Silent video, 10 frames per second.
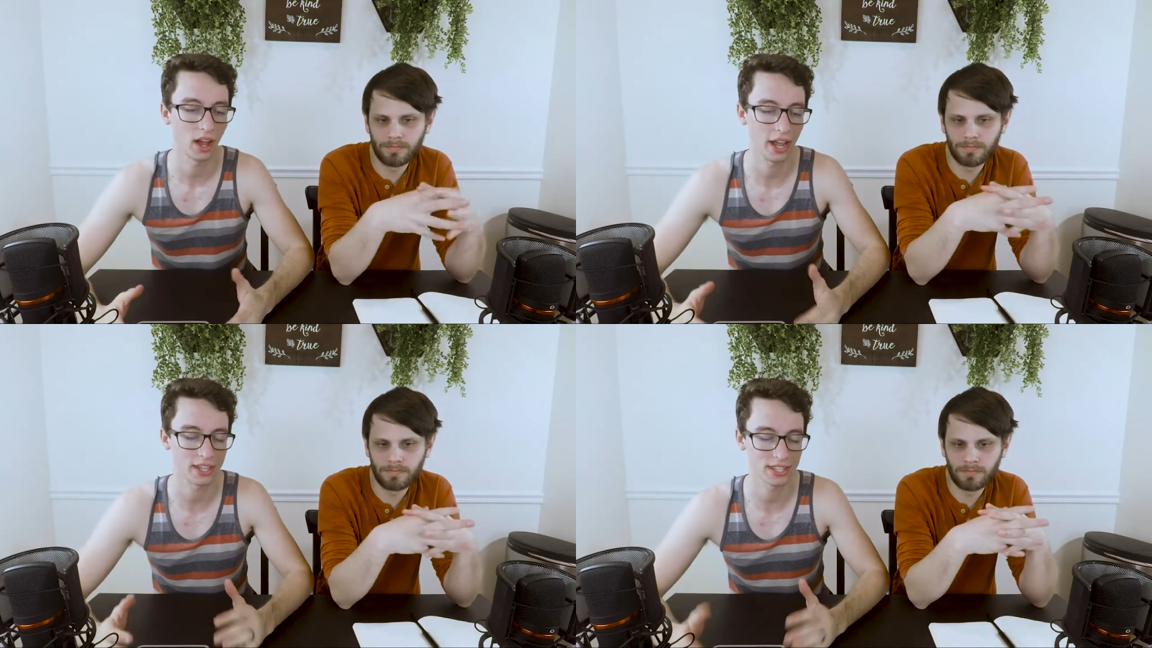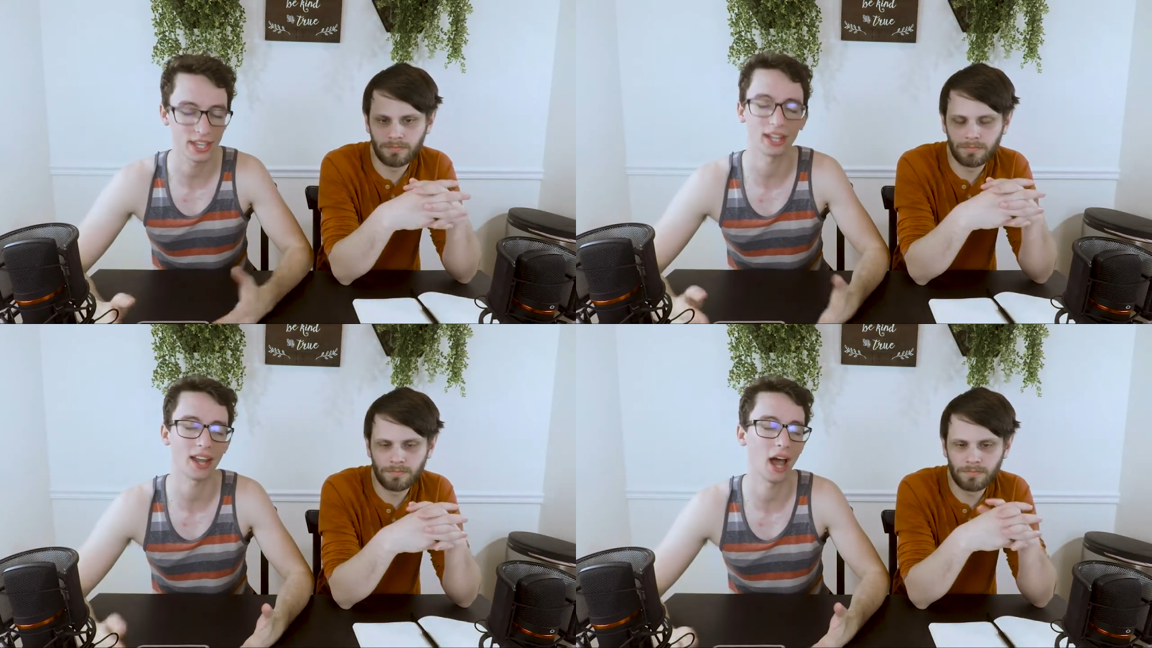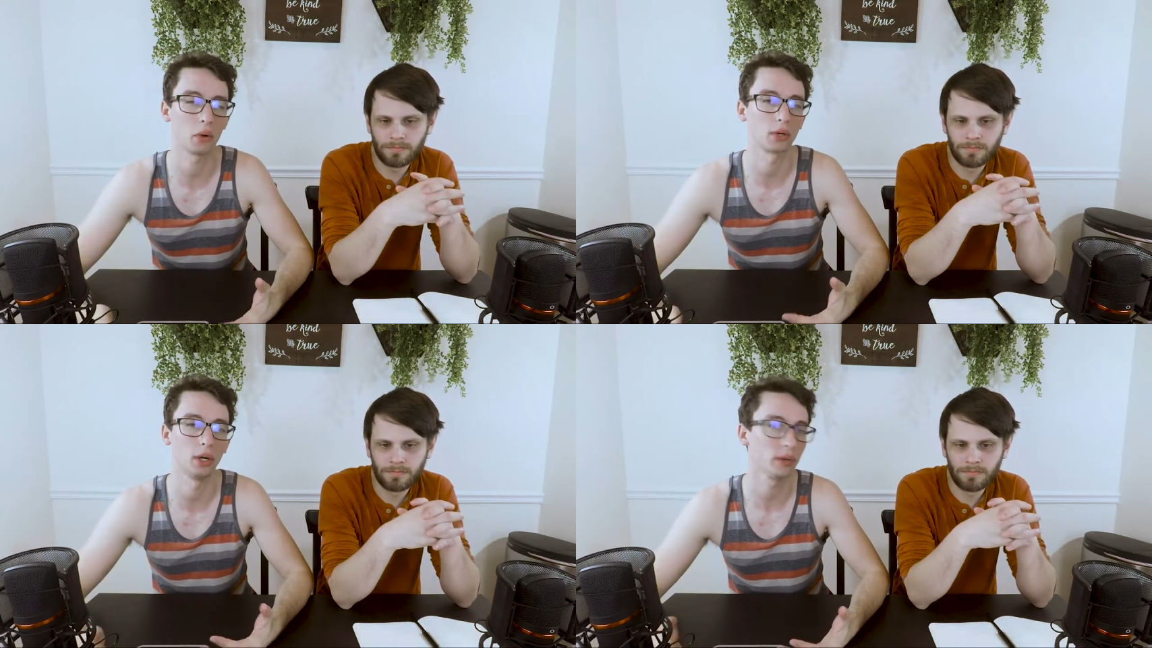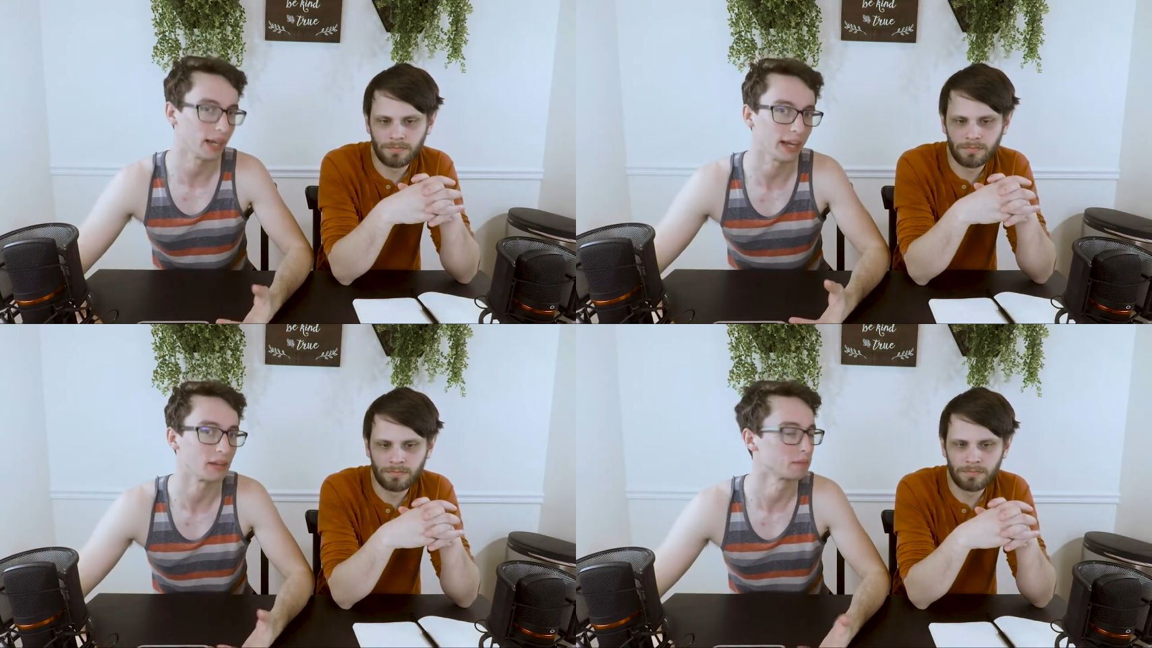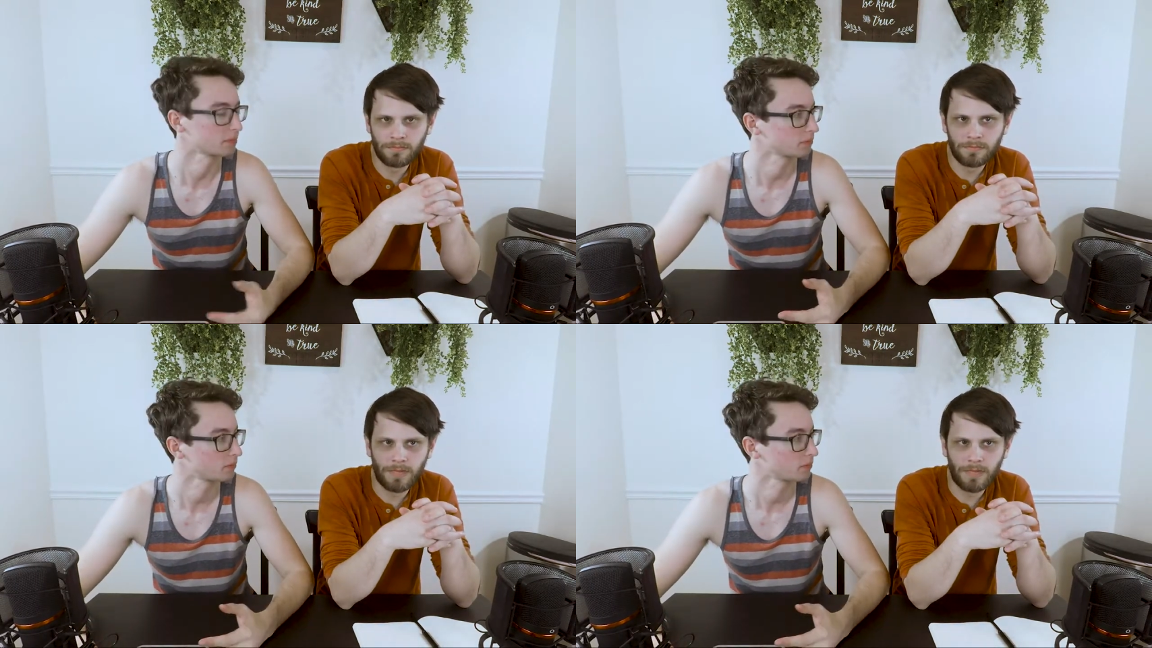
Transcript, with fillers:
Speaker 1: I think now we're okay. I